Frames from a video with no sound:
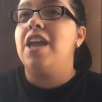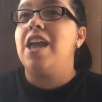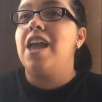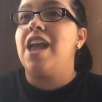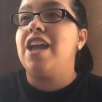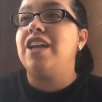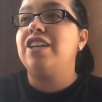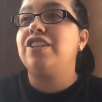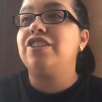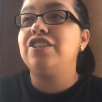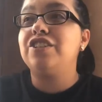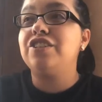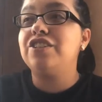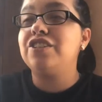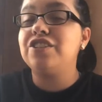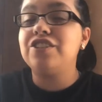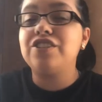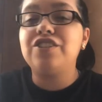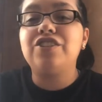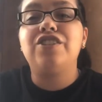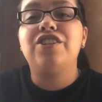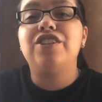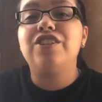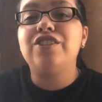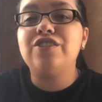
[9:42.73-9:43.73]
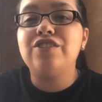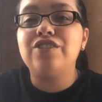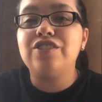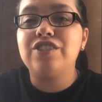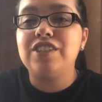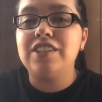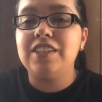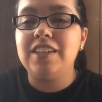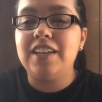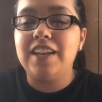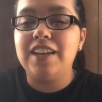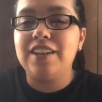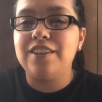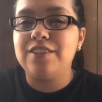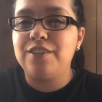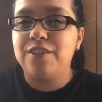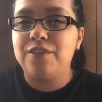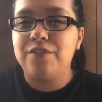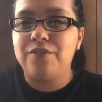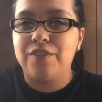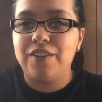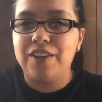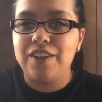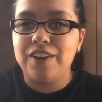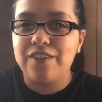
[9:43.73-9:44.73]
And she just chills. She kicks
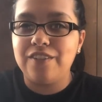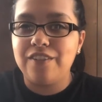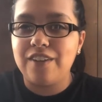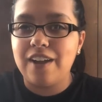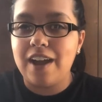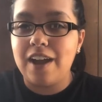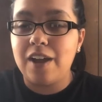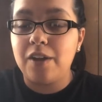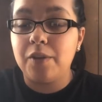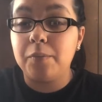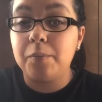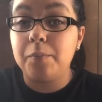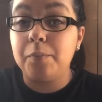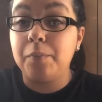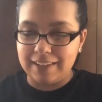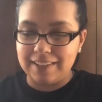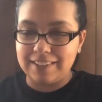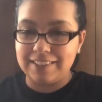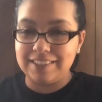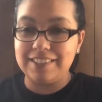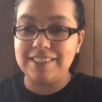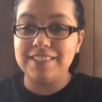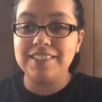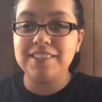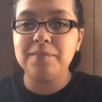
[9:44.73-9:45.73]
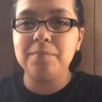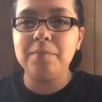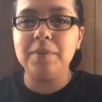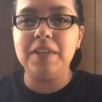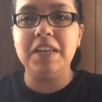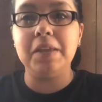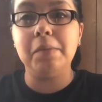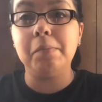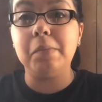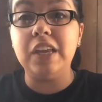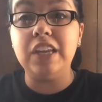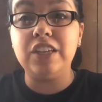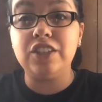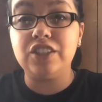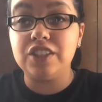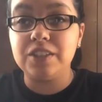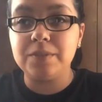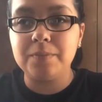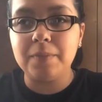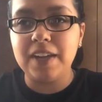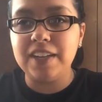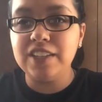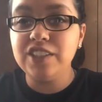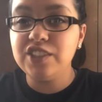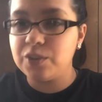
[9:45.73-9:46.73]
her feet around. She's a mini me. She's
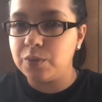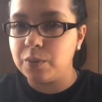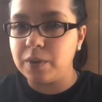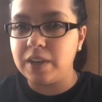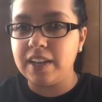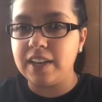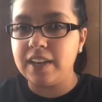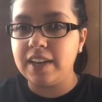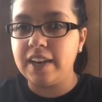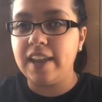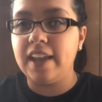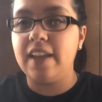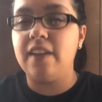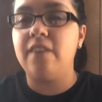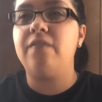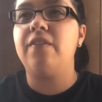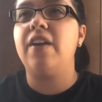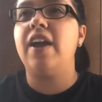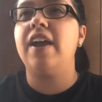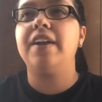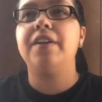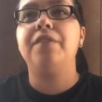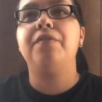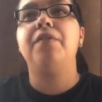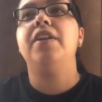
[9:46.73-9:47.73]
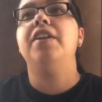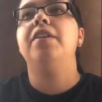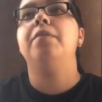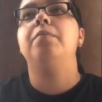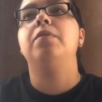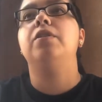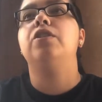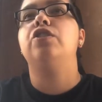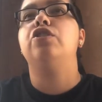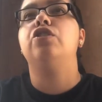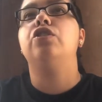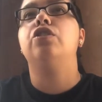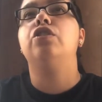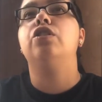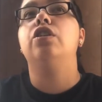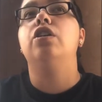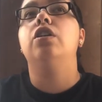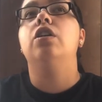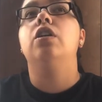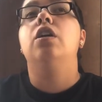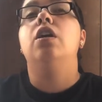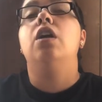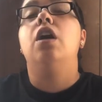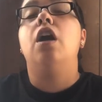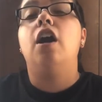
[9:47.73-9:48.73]
my twin. If I could find a picture
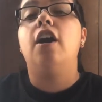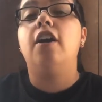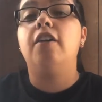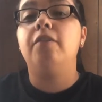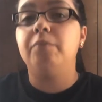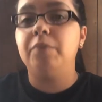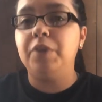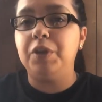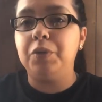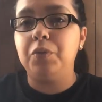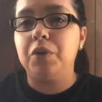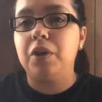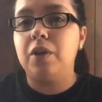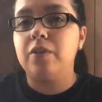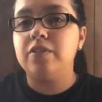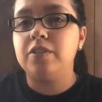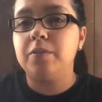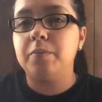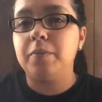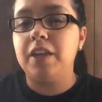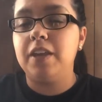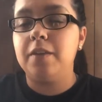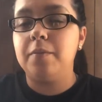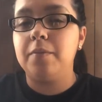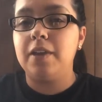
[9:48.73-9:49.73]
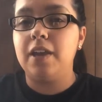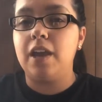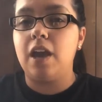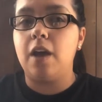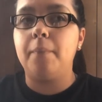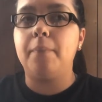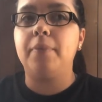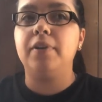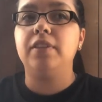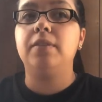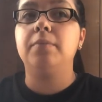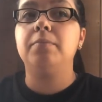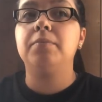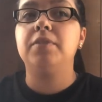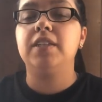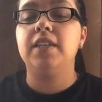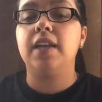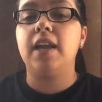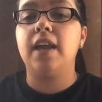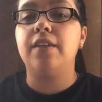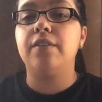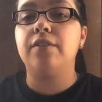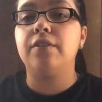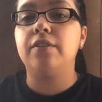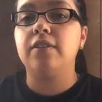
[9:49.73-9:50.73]
of me when I was a baby, I'll put them
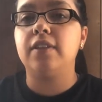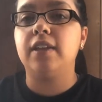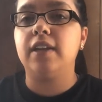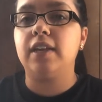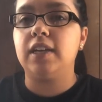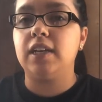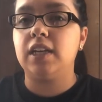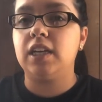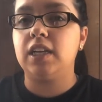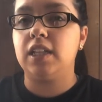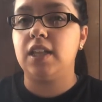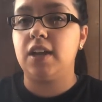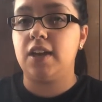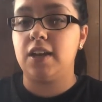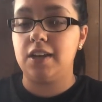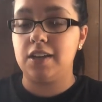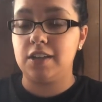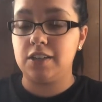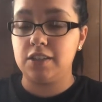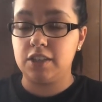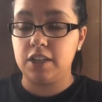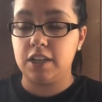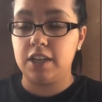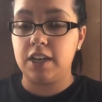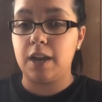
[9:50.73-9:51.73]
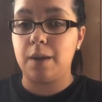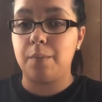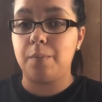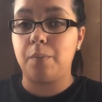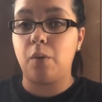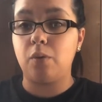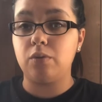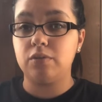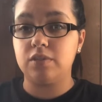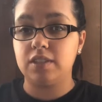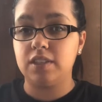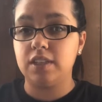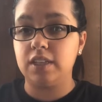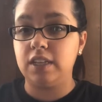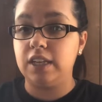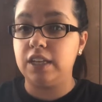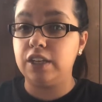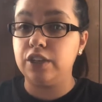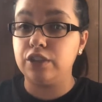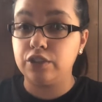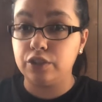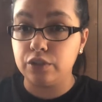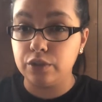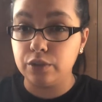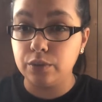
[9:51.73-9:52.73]
together like in a collage, and I post it
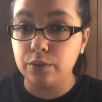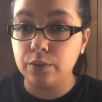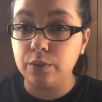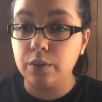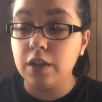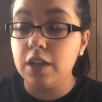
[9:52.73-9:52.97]
here too.